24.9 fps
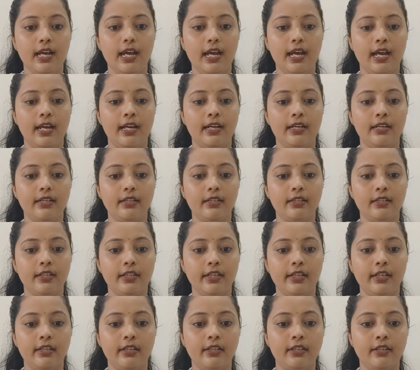And
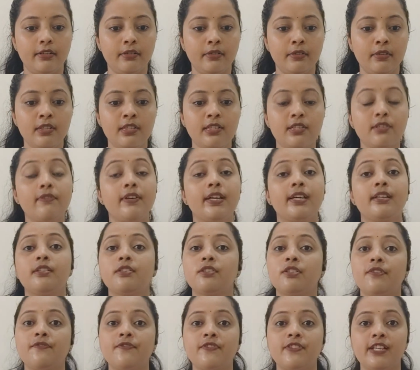the internal square
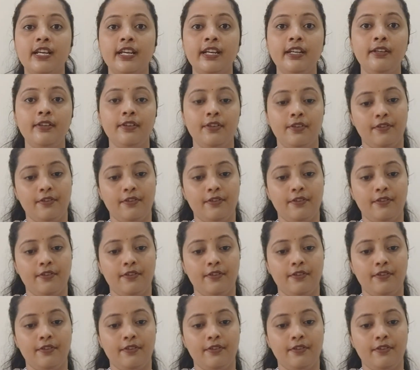is of side